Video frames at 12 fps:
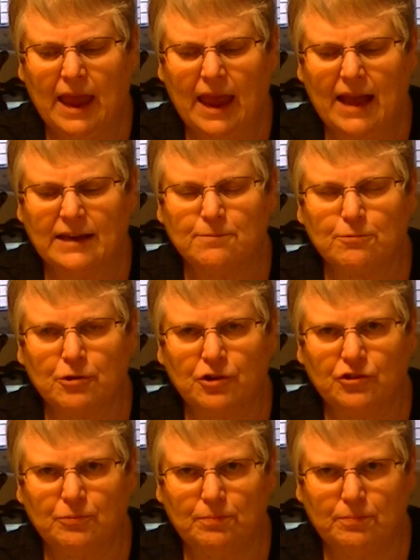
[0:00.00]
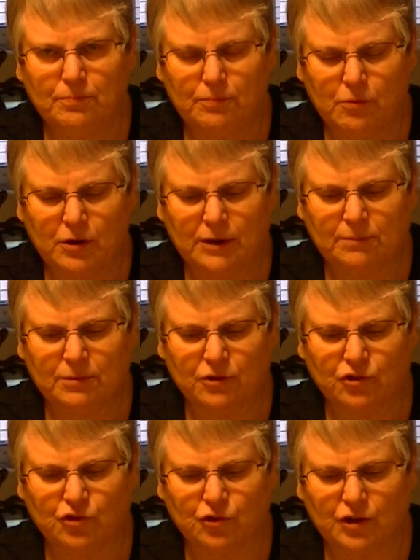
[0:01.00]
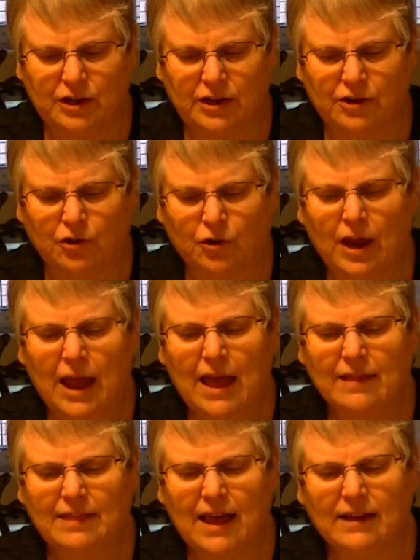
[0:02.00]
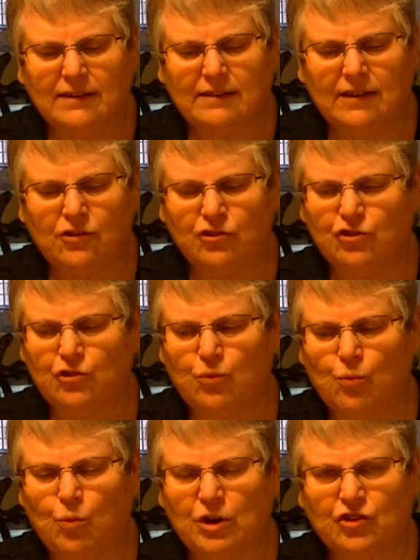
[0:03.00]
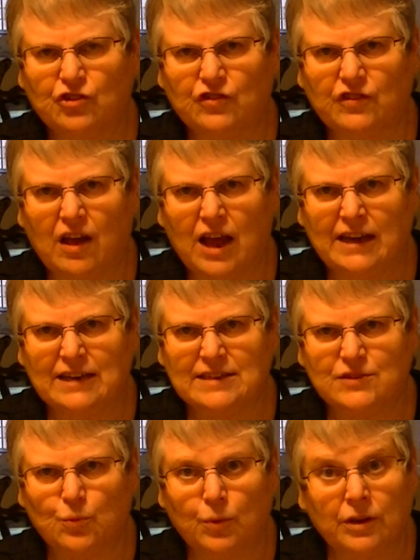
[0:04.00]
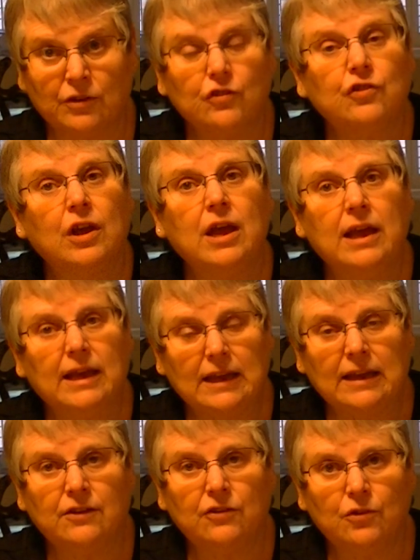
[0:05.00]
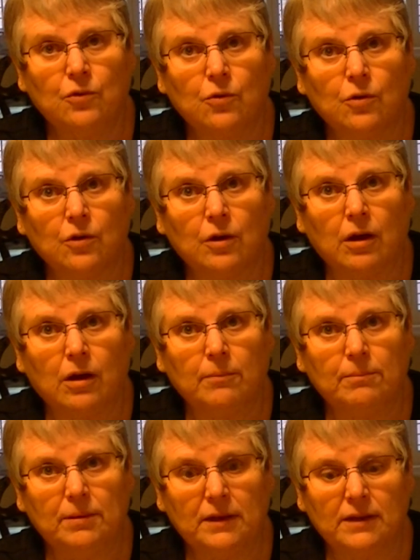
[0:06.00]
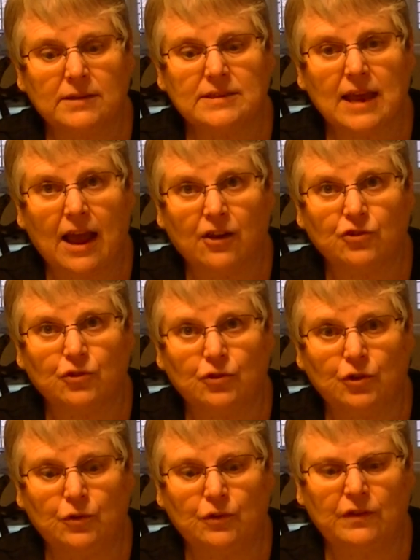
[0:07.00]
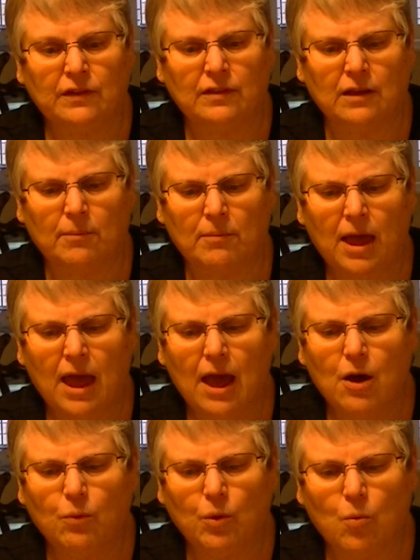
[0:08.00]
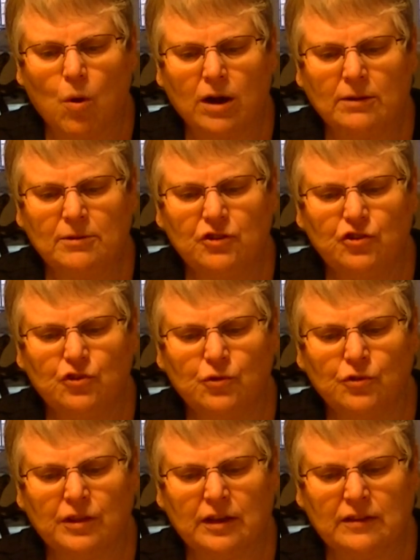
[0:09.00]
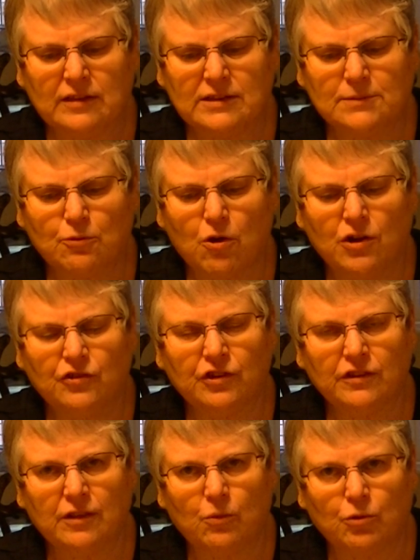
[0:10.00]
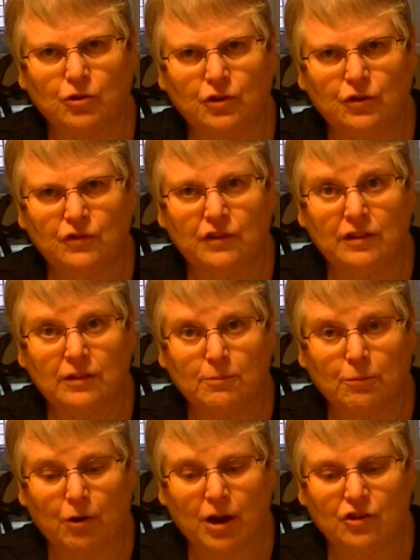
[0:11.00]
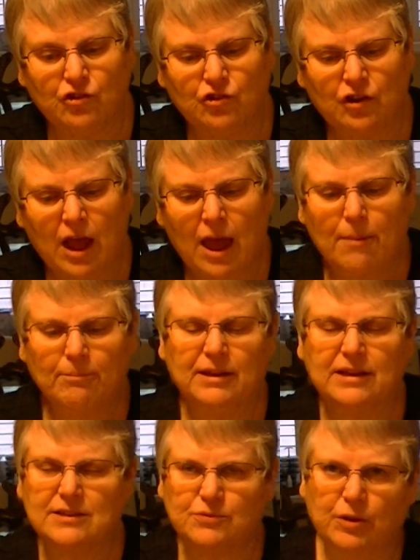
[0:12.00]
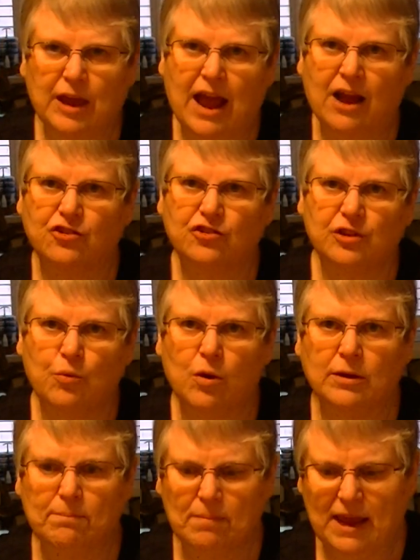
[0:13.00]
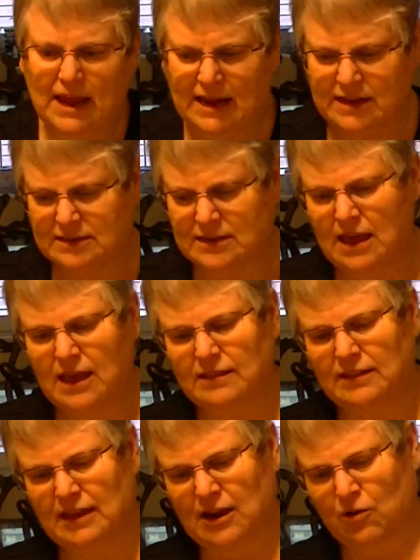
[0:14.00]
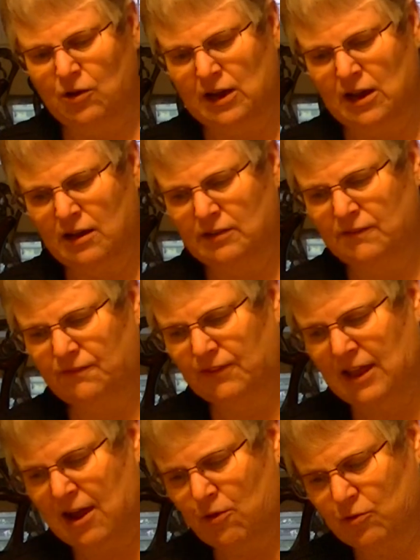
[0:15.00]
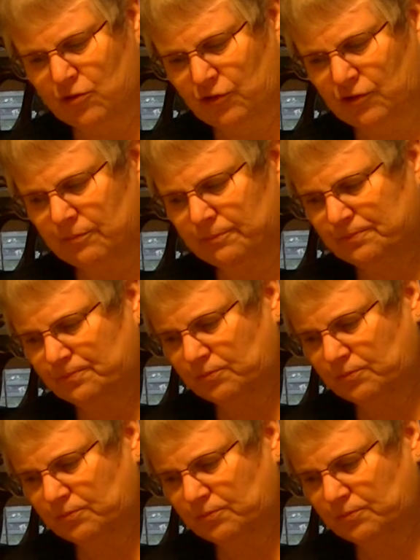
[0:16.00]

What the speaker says: and a brush point picture here. That tells you which side is which in your pens as you're using them. We want to be sure that in this project that we're using the brush, because we actually want to paint the area on the flowers.